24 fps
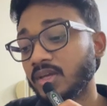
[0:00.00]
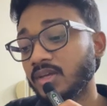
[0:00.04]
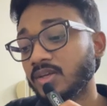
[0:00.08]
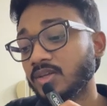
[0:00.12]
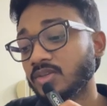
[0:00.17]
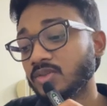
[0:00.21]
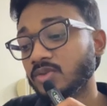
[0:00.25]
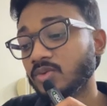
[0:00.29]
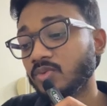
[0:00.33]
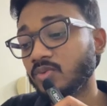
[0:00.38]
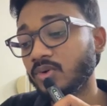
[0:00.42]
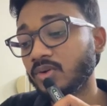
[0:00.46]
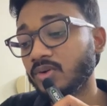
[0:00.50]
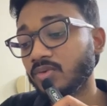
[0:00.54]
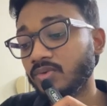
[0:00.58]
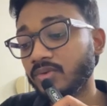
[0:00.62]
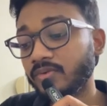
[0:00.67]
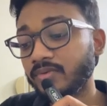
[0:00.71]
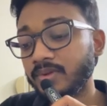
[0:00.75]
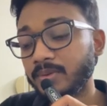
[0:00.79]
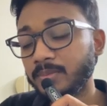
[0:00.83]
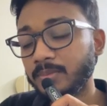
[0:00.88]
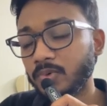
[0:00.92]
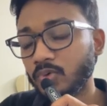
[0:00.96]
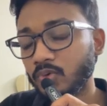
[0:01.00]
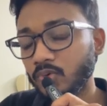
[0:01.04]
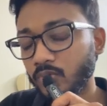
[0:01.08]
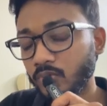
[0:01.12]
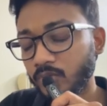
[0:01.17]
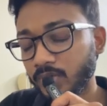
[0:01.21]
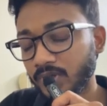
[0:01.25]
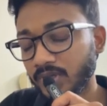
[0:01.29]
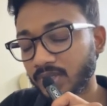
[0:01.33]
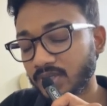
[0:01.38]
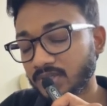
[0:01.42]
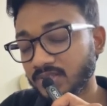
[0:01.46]
So what we will be
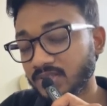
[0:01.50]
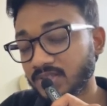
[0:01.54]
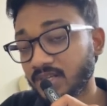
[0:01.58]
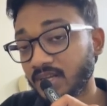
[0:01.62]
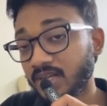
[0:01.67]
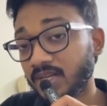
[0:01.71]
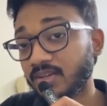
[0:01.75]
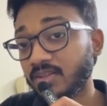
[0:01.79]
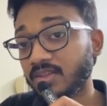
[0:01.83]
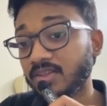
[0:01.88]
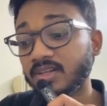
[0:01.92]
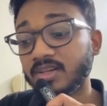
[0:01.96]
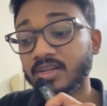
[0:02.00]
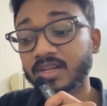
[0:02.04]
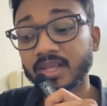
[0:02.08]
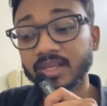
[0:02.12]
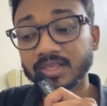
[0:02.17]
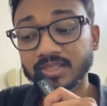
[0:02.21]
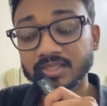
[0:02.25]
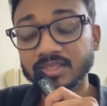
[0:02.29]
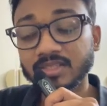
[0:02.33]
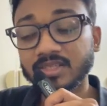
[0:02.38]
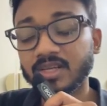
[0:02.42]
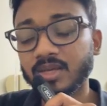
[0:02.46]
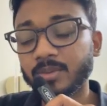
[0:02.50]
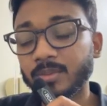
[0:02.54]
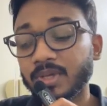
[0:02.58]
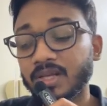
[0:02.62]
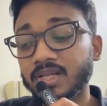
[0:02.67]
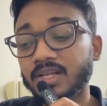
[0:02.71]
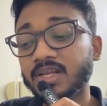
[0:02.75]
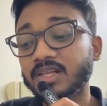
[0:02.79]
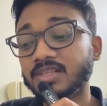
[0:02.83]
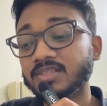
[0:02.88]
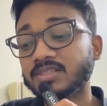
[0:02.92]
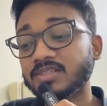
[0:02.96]
doing is that in the next coming
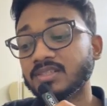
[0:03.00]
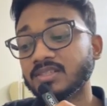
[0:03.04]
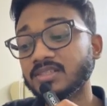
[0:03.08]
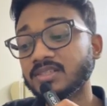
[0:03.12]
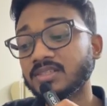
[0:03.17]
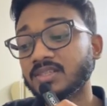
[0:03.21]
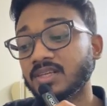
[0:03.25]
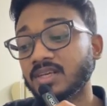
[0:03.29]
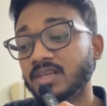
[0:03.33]
classes,